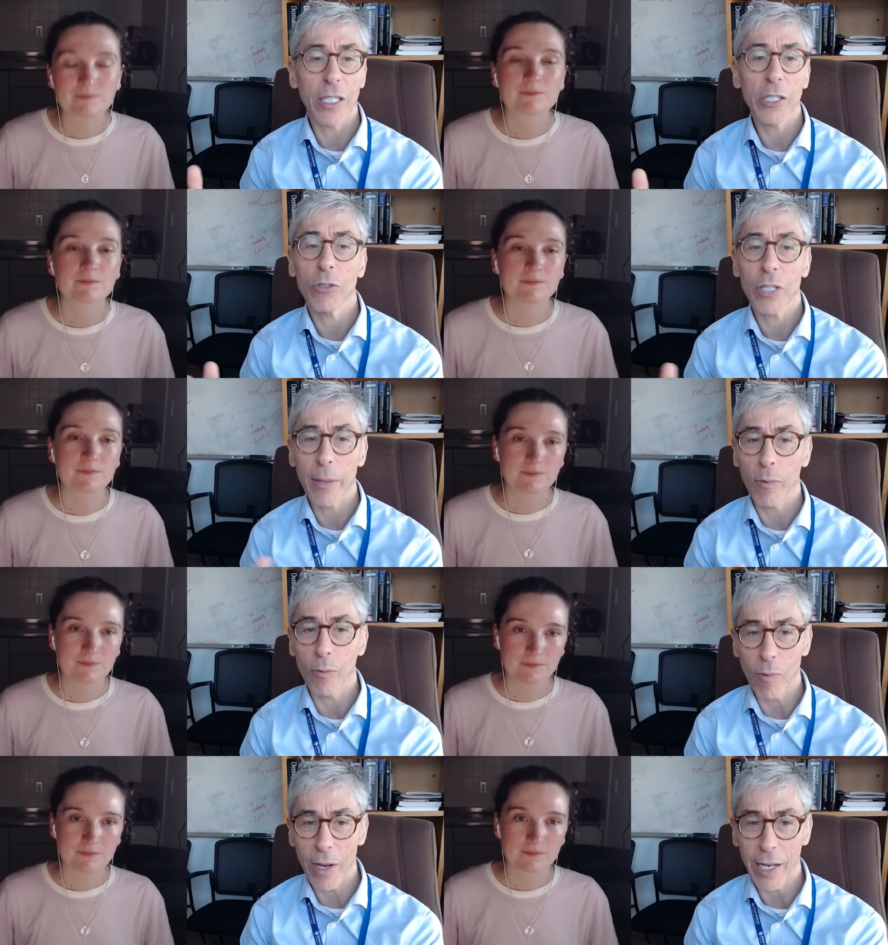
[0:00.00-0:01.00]
Speaker 1: tissue type
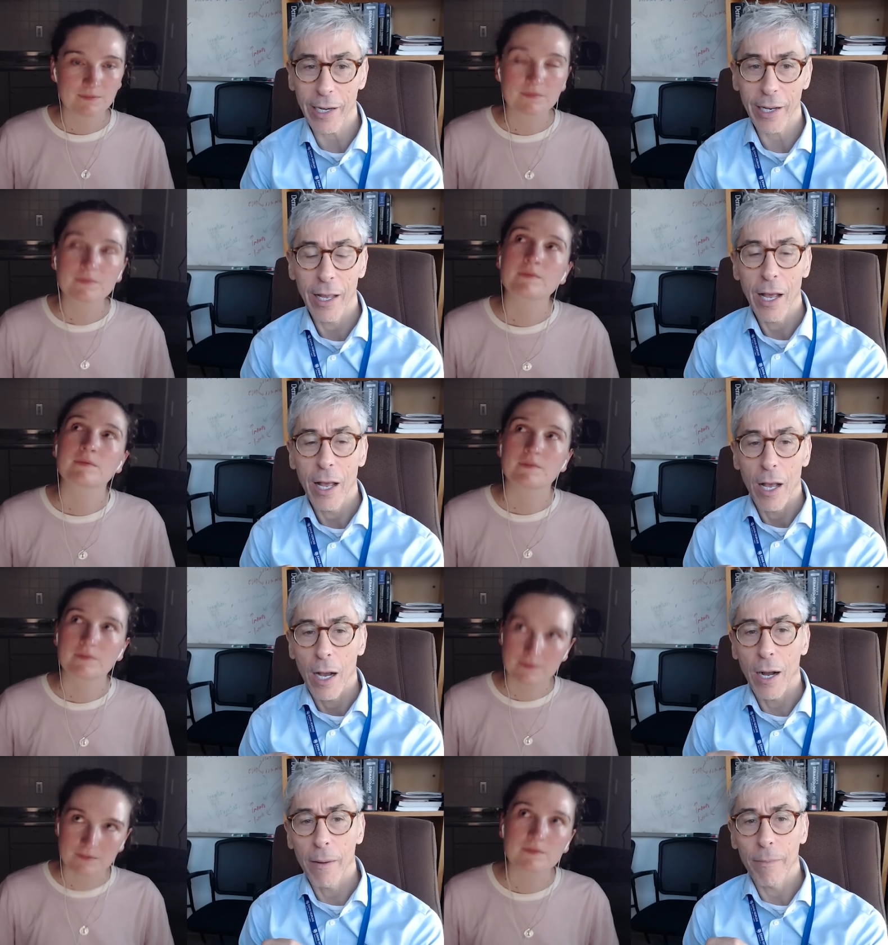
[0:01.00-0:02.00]
would win?
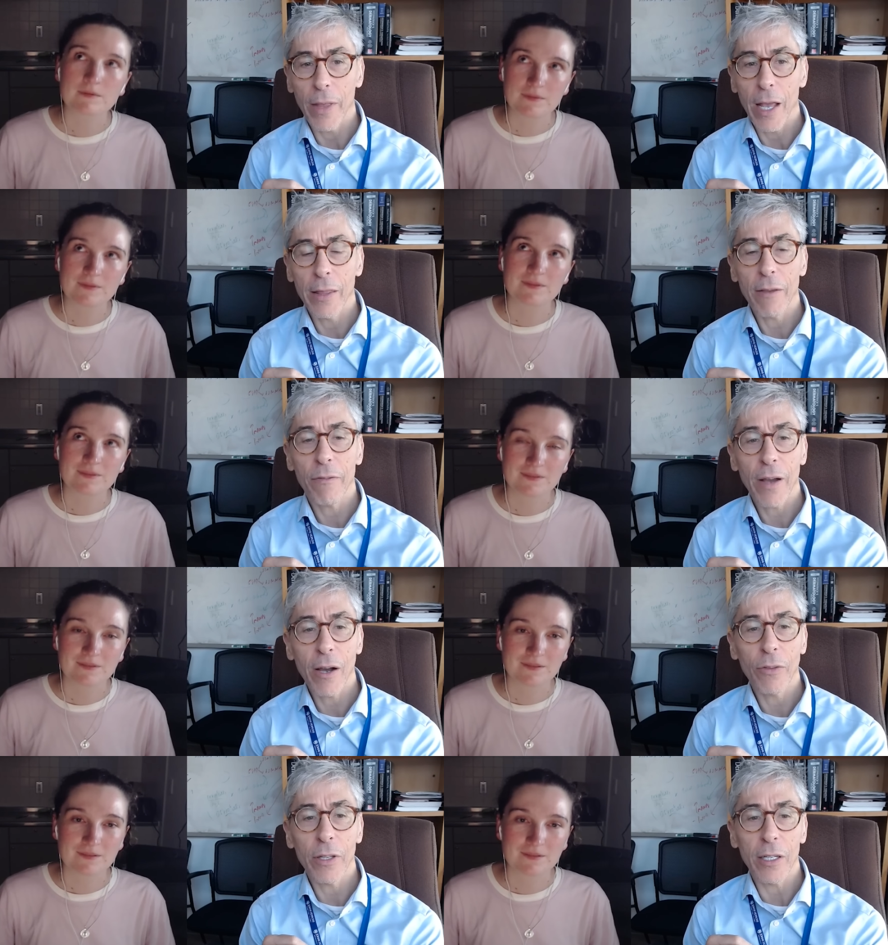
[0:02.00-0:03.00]
Um, and they
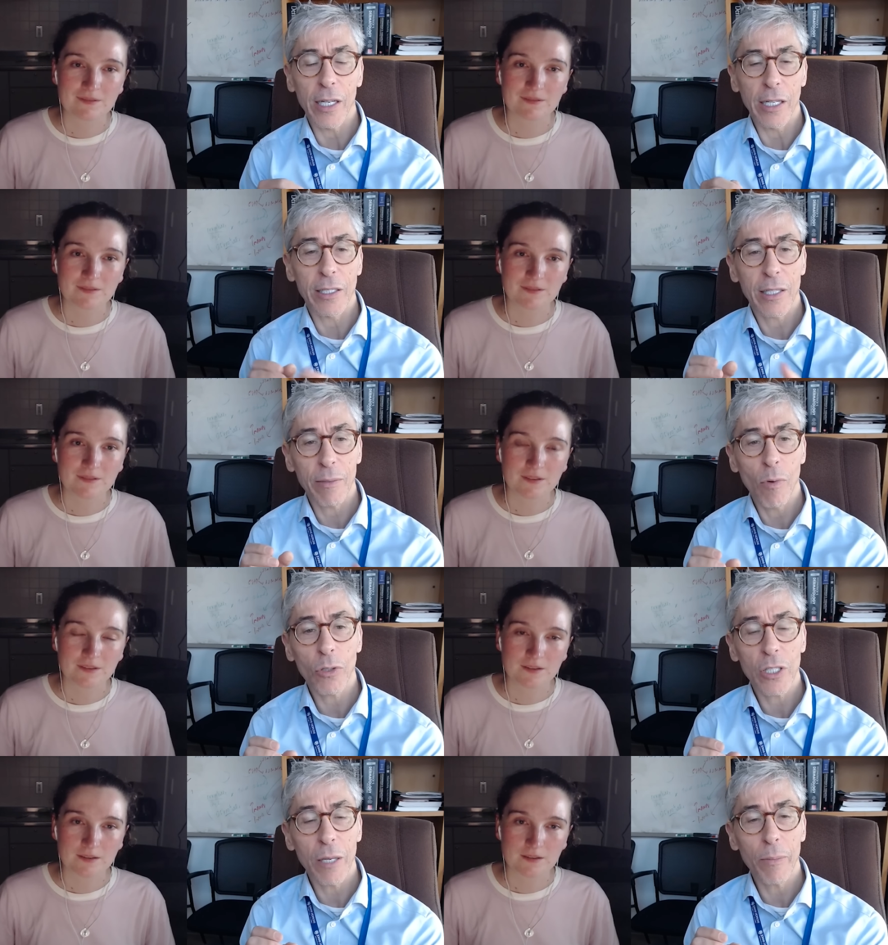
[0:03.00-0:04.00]
found that it
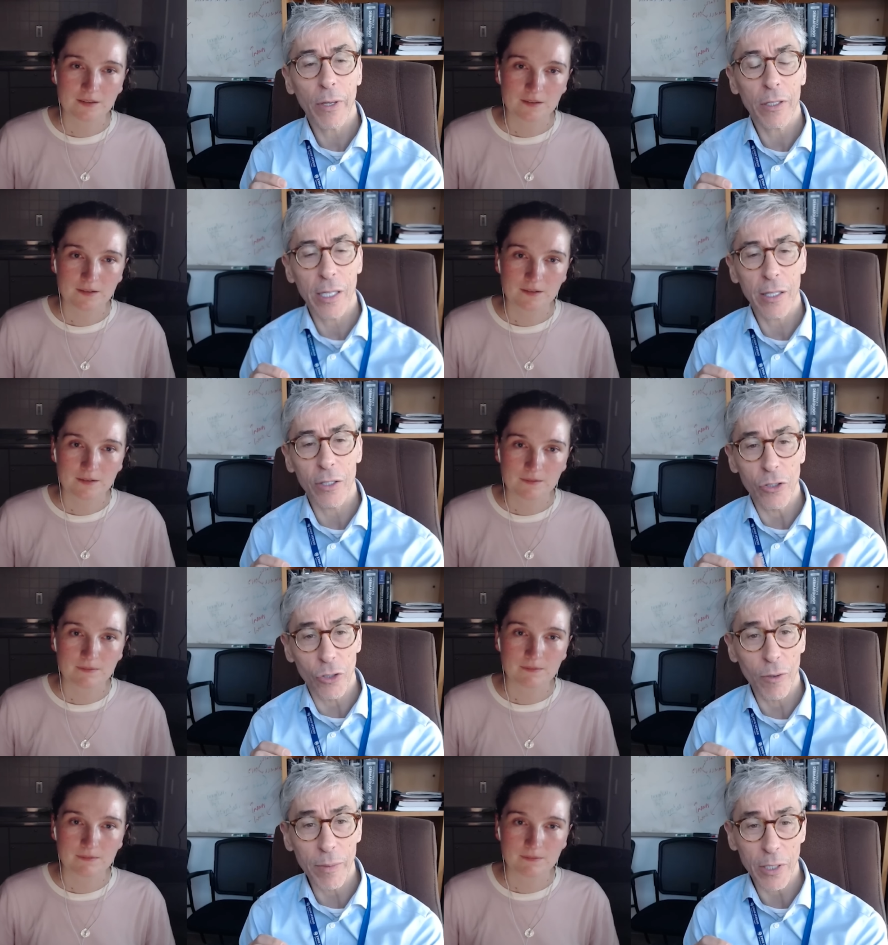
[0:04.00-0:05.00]
most typically the
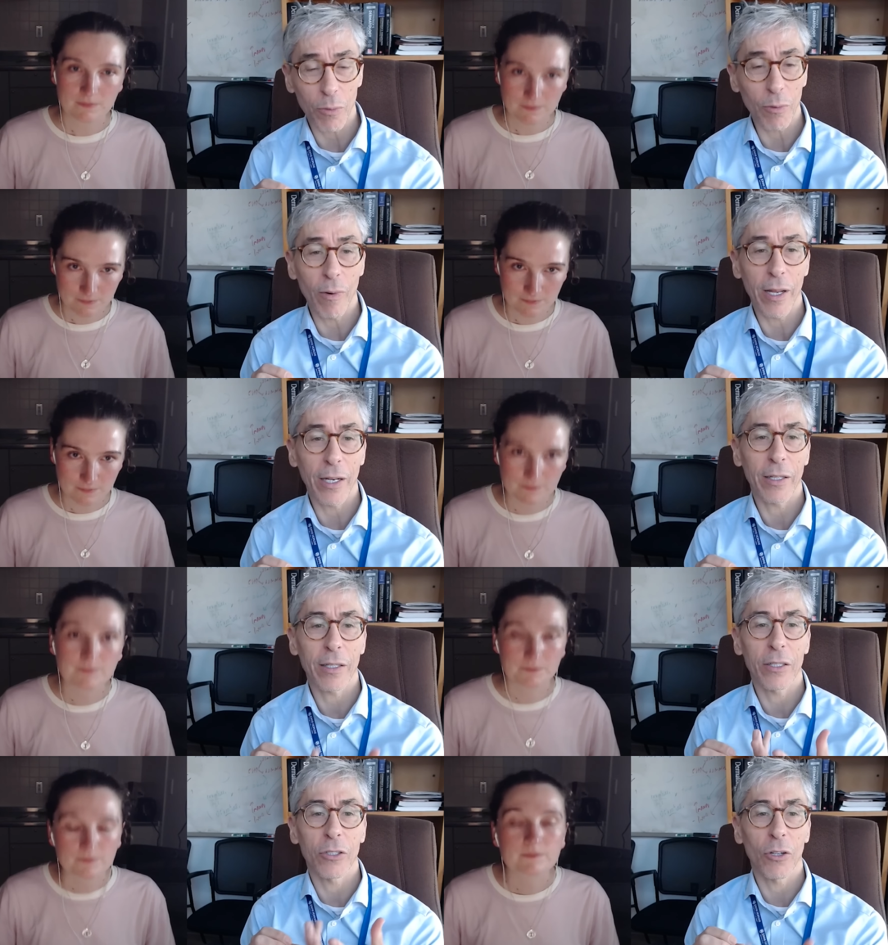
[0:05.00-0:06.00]
dermis would win, that
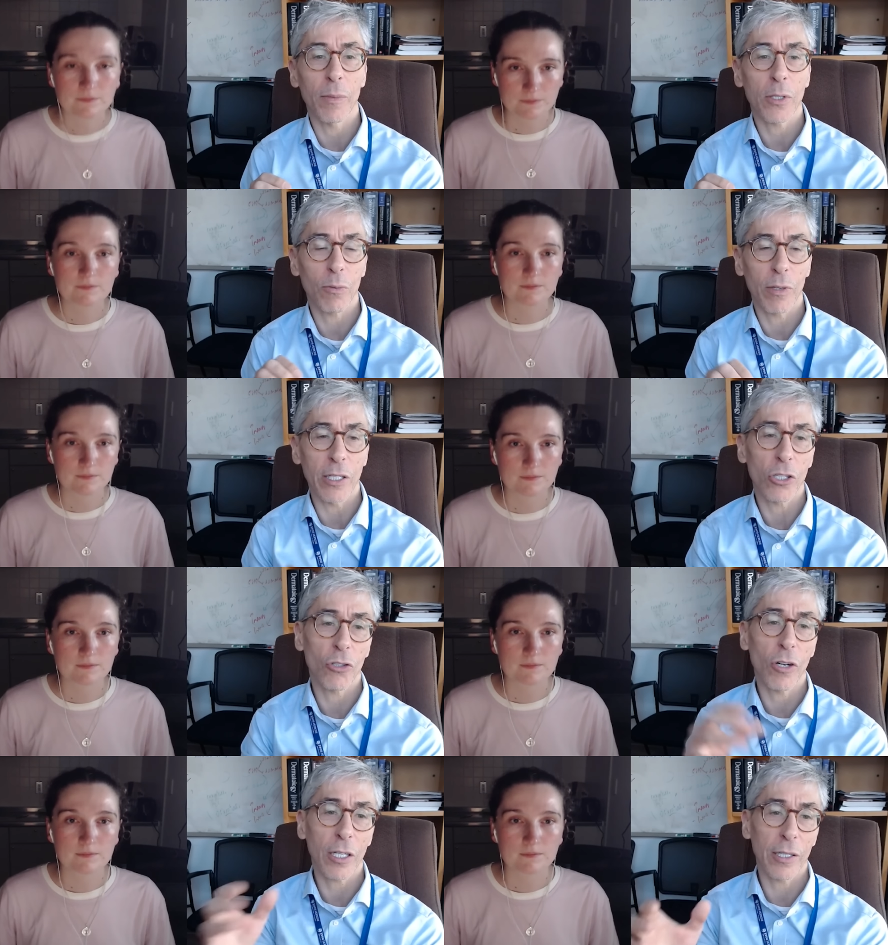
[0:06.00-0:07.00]
the dermis would
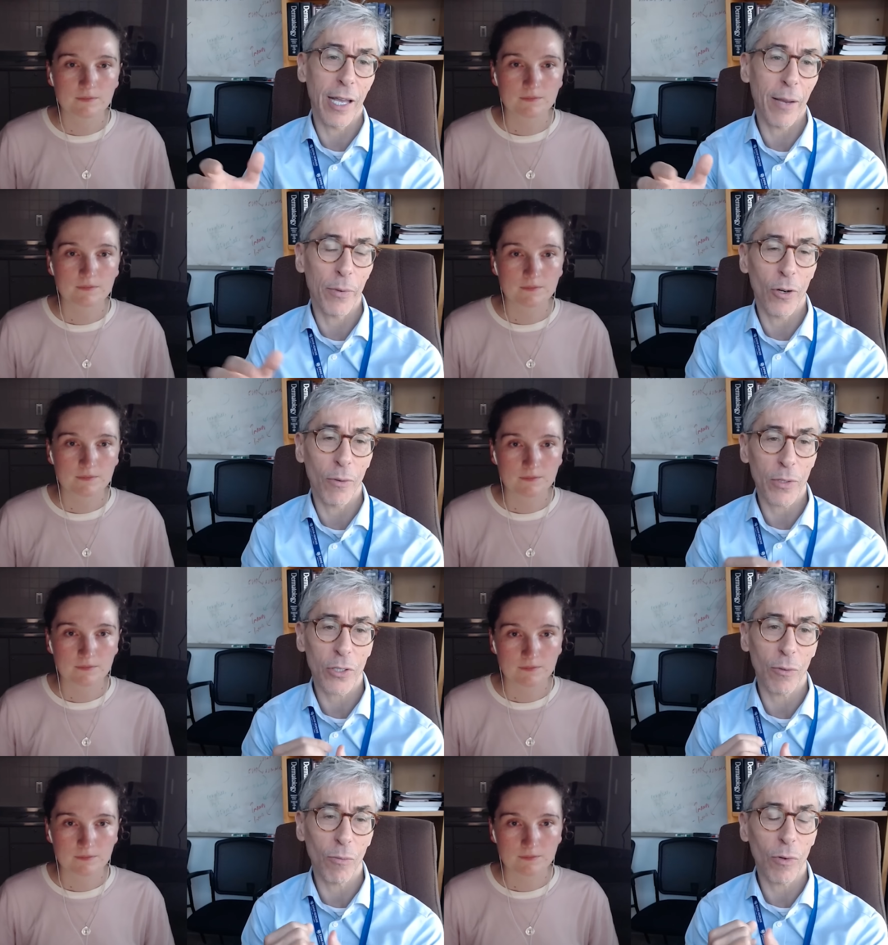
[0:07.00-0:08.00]
instruct the epidermis
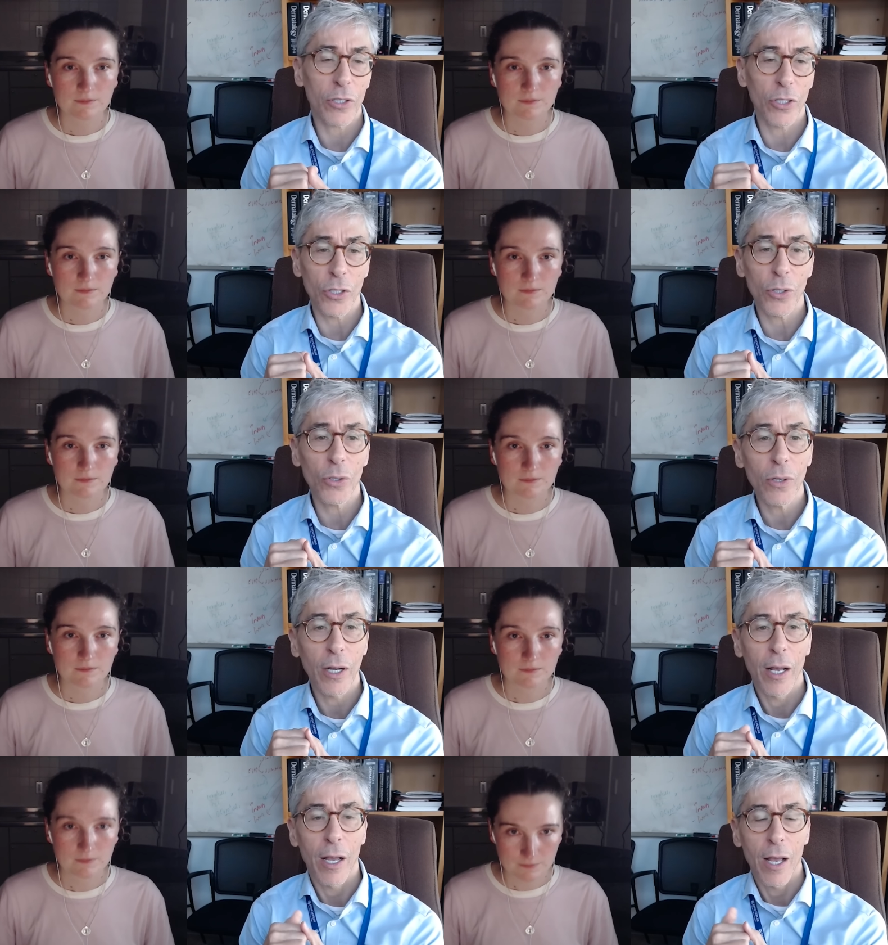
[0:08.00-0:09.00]
on what to do.
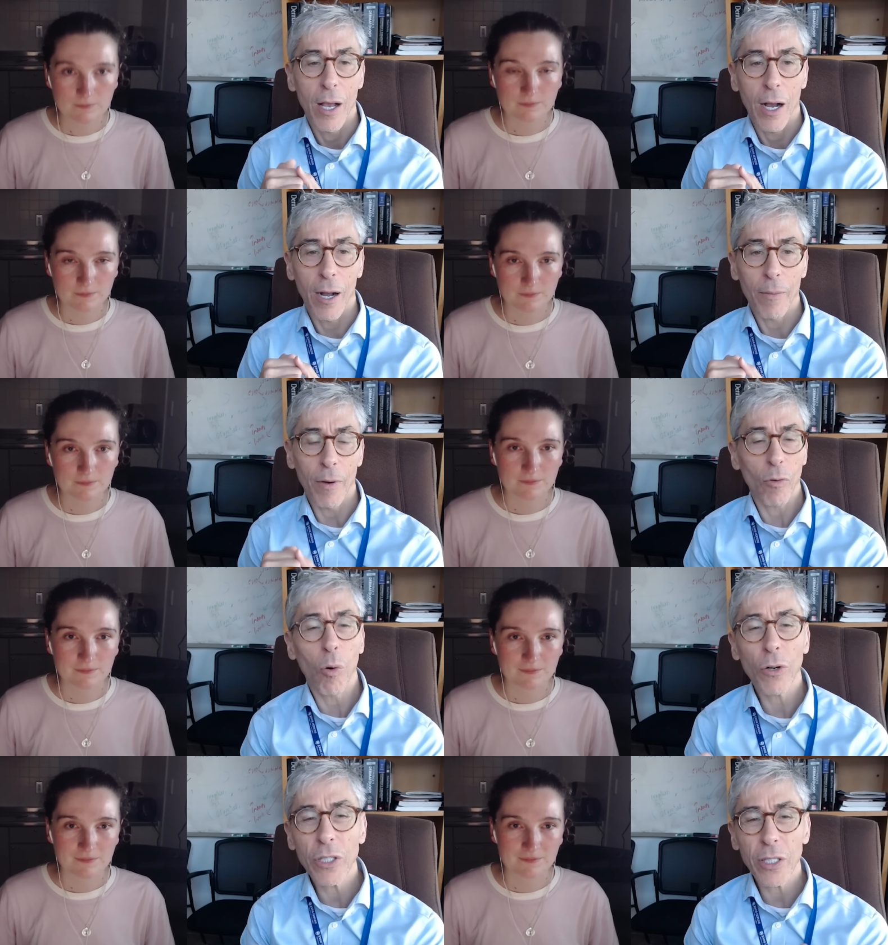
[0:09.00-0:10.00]
Um, of
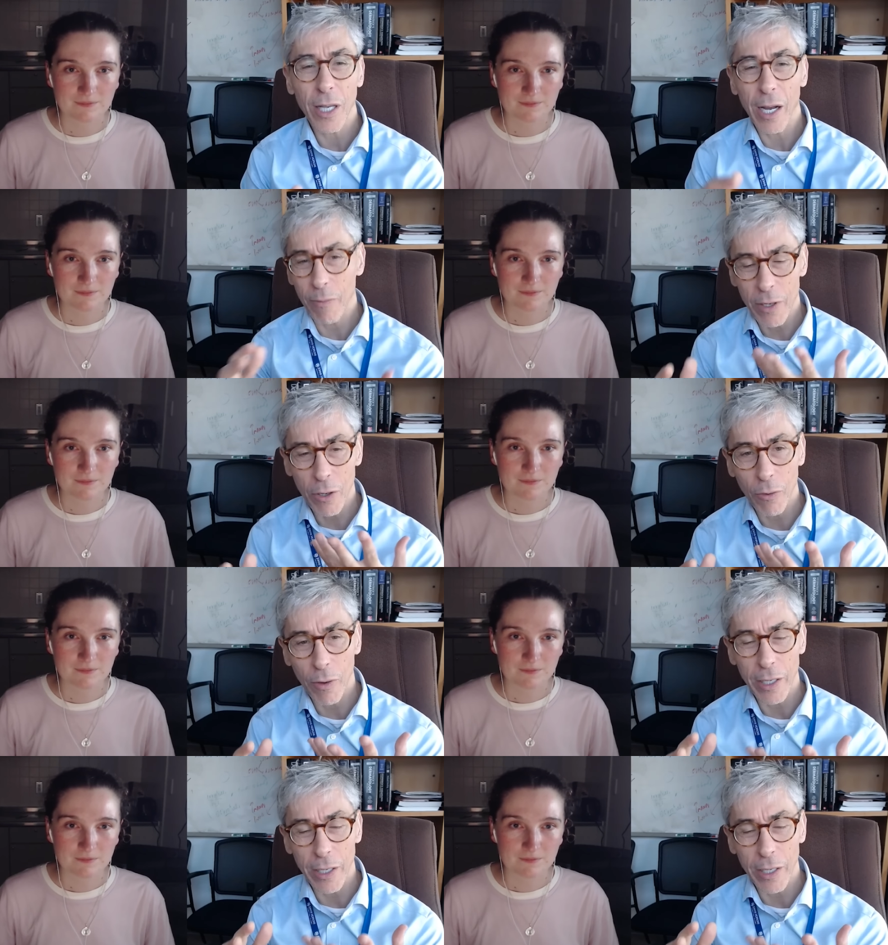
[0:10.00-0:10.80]
course, I, you know